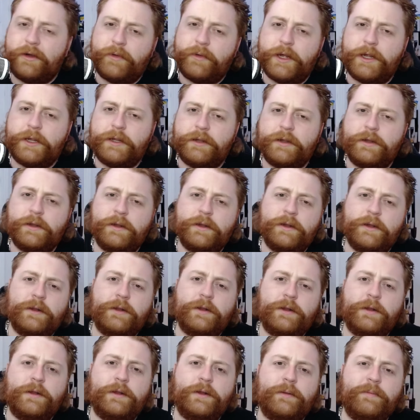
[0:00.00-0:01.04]
way.
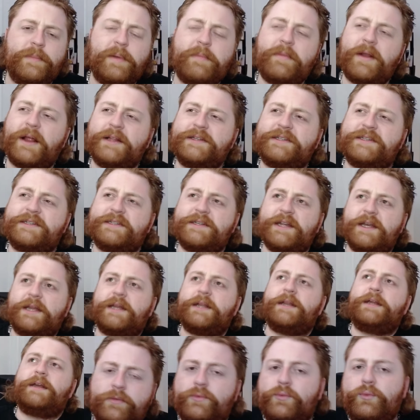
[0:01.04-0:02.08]
Maybe not
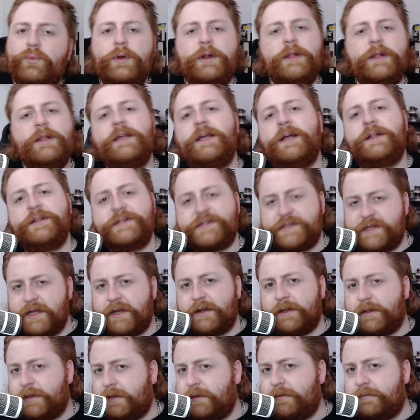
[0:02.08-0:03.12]
sickening. Really
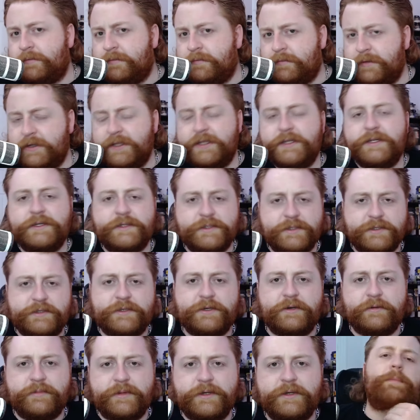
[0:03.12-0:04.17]
unsettling. Really
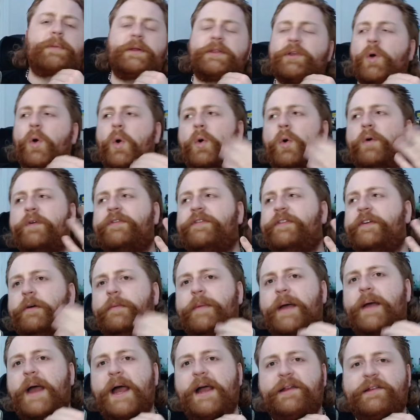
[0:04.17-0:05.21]
disturbing. But the whole
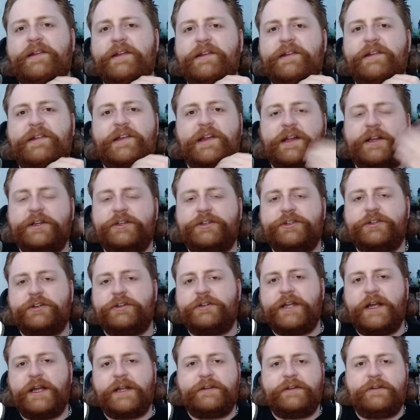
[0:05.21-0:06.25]
film has his signature
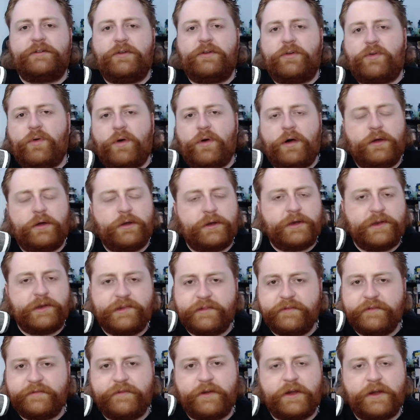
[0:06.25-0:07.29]
technical qualities.
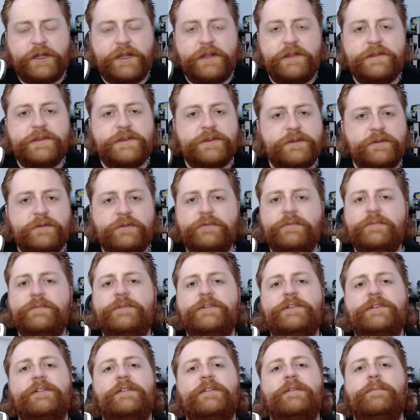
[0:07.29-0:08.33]
The fucking
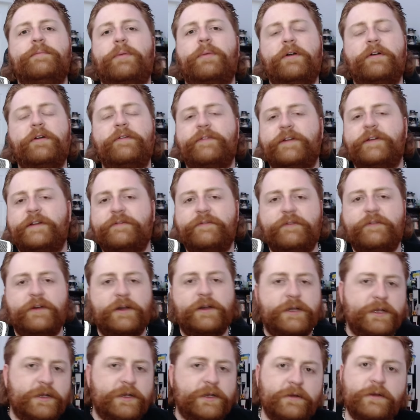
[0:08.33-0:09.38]
zooms and the perfect
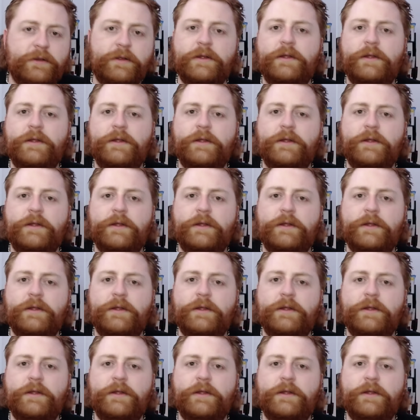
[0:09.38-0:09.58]
fucking,